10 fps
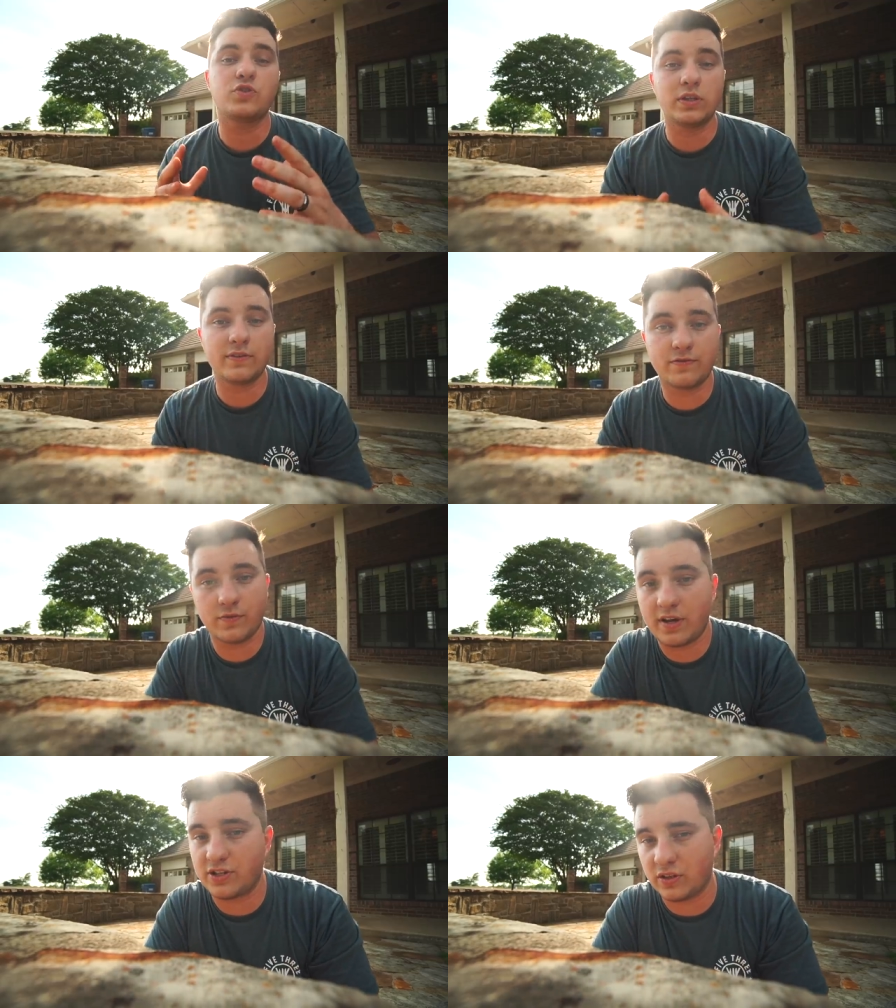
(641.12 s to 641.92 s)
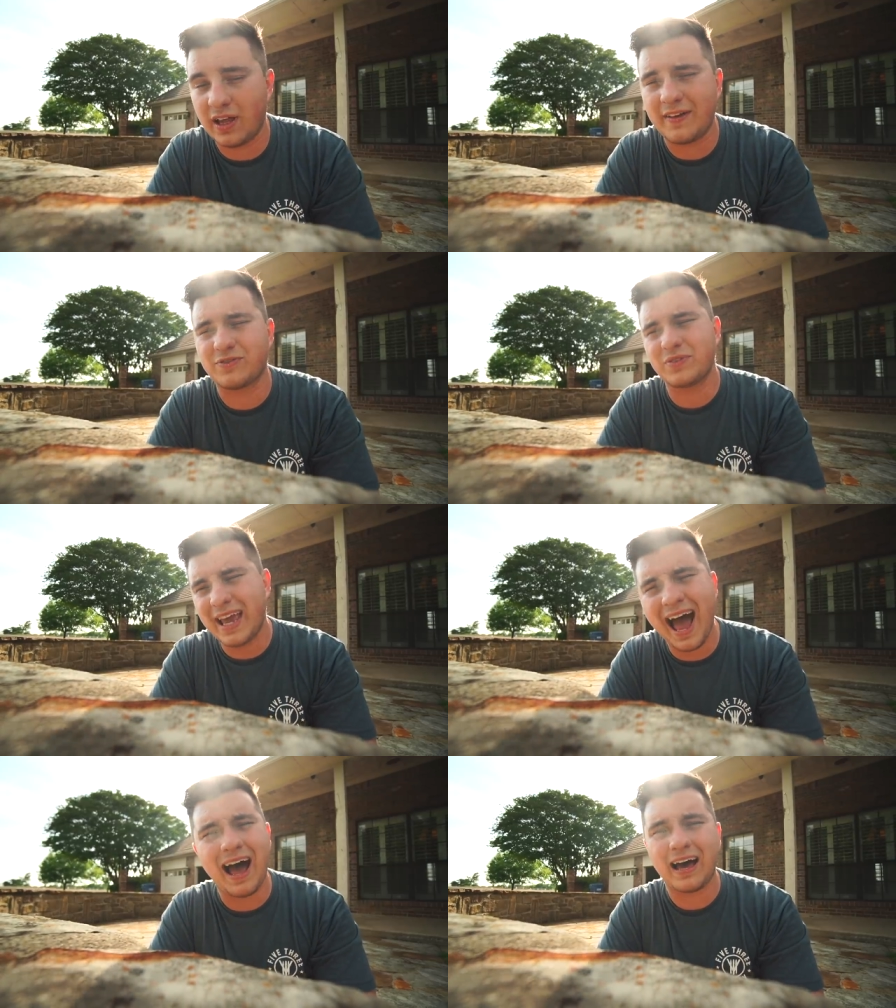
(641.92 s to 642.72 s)
you live in for the rest of your life. So
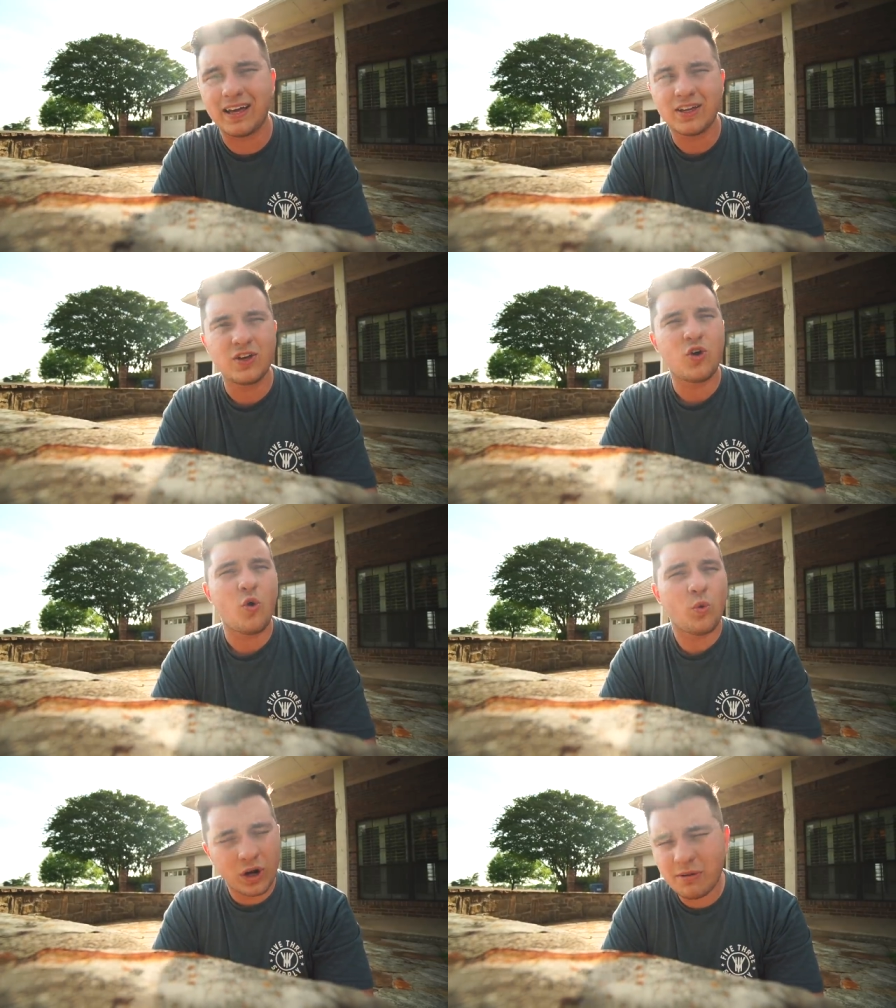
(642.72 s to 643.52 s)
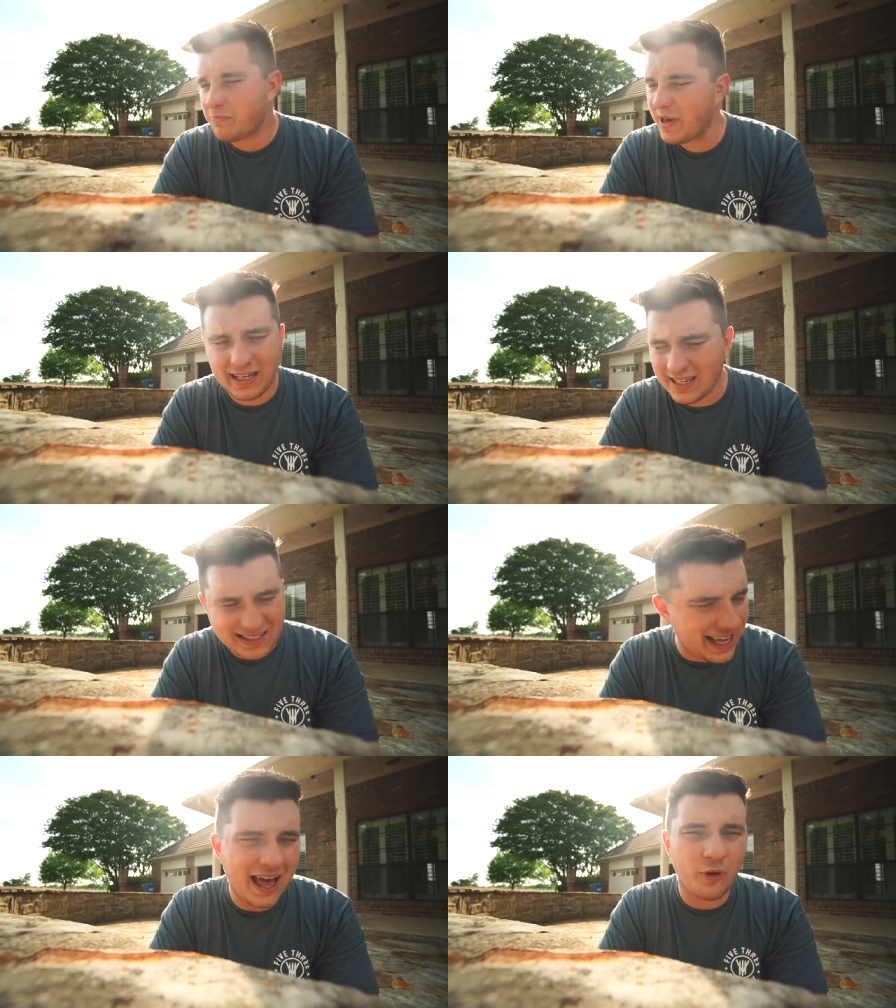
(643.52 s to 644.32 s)
yeah, we're gonna be picky
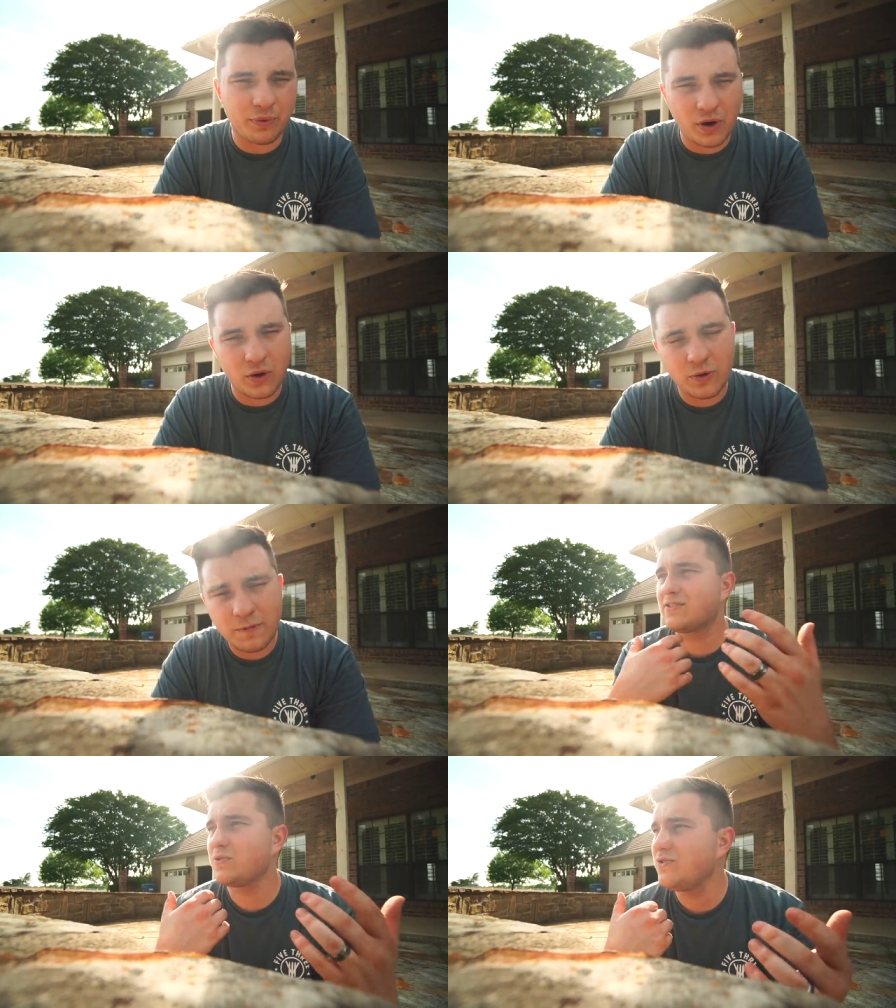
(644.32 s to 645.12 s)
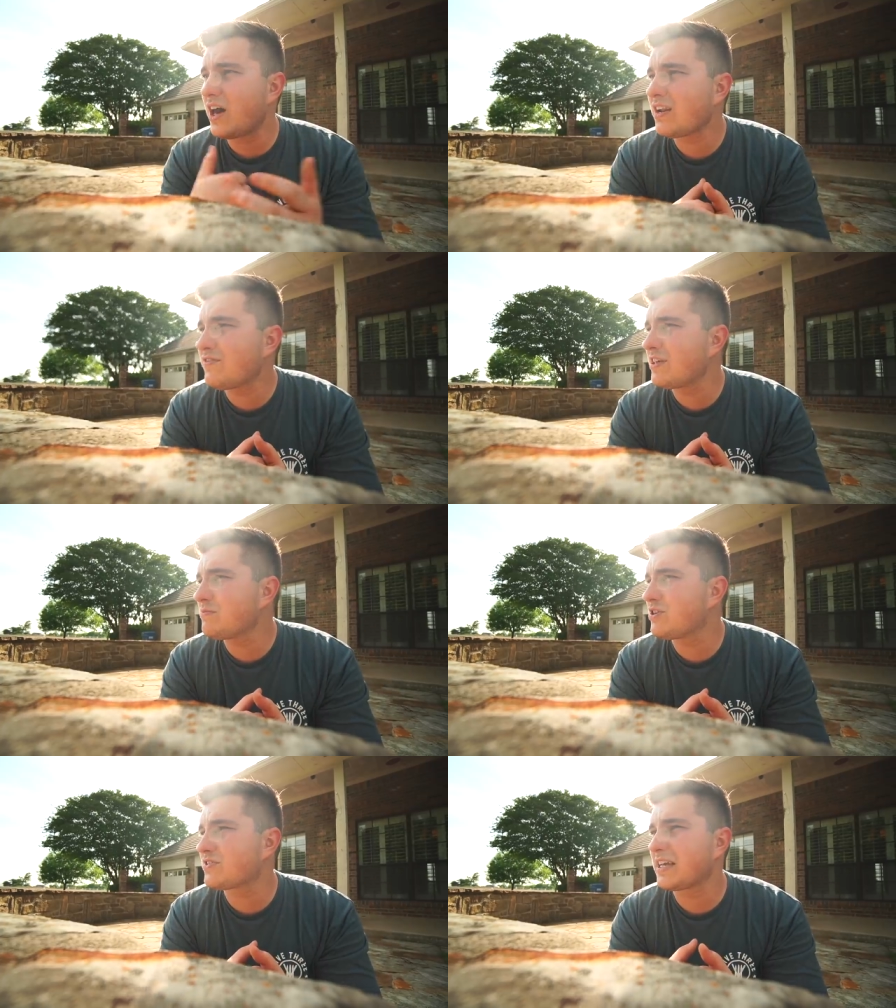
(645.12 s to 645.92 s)
as hell, bro. So none of them
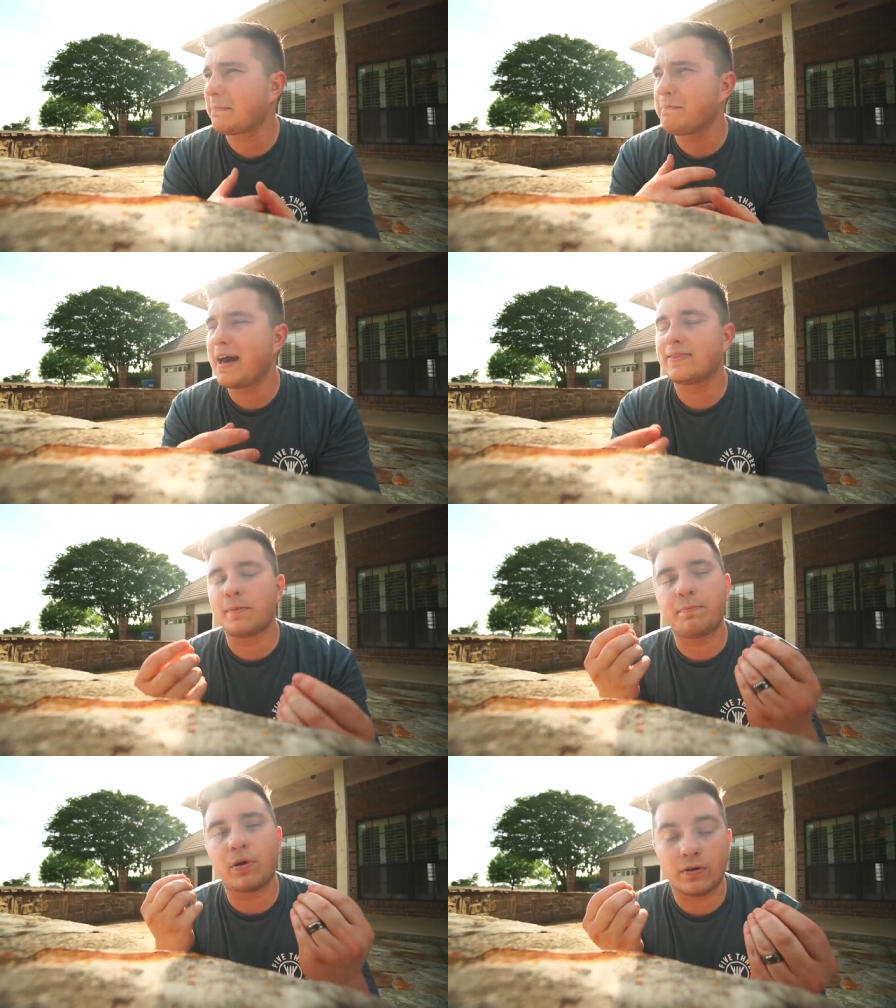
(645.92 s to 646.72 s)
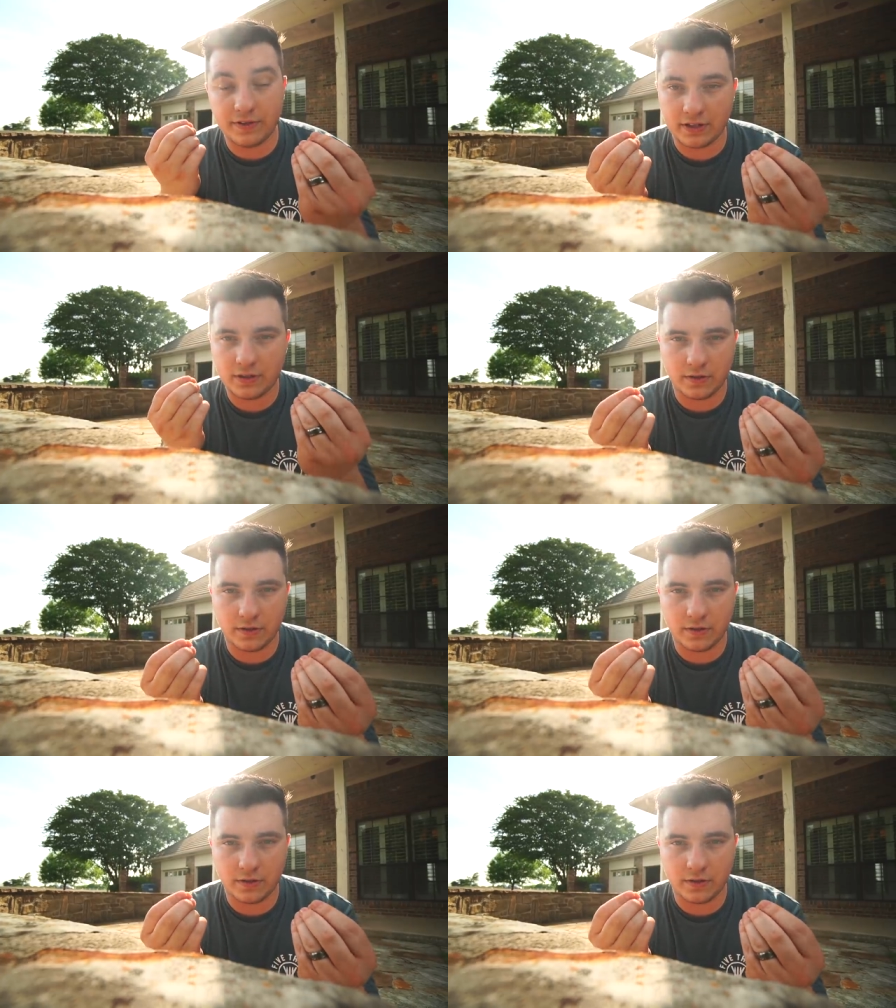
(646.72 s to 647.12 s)
just like met the perfect